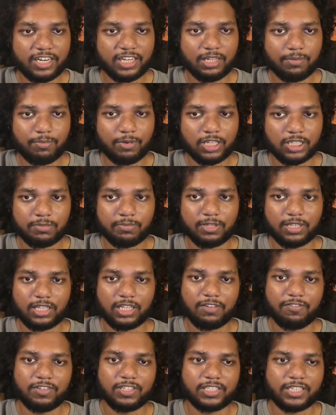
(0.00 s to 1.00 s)
the plus monthly,
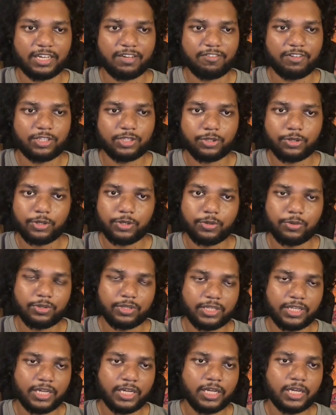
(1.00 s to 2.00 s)
which I will show you in
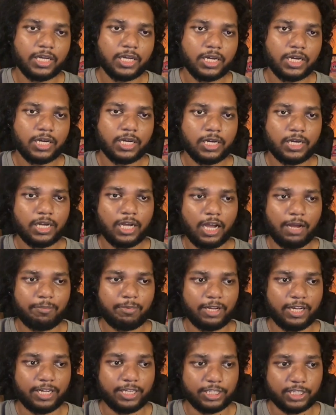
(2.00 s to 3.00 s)
the
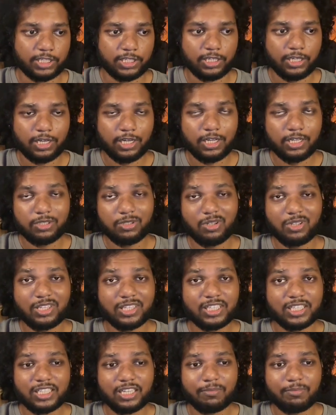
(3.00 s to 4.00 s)
application. So this
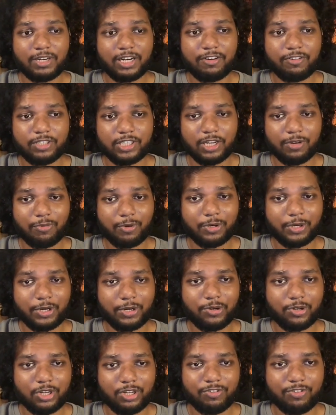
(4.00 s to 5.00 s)
is the update which I wanted
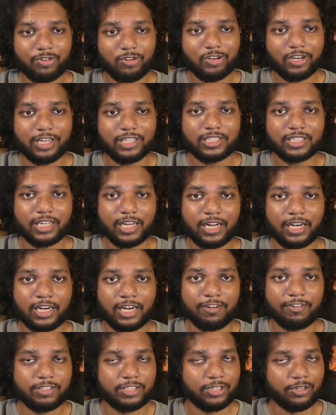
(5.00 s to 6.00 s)
to give you guys, and I
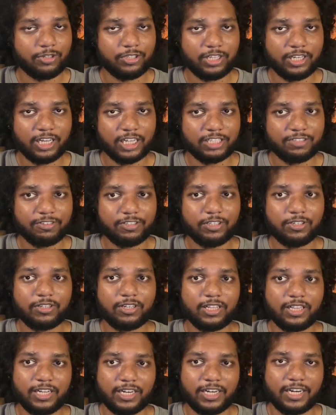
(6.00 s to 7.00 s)
will see you on the next video.
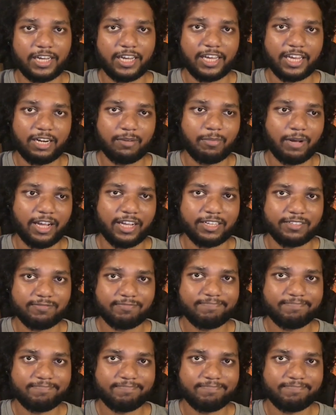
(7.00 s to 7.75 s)
Till then, take care and bye.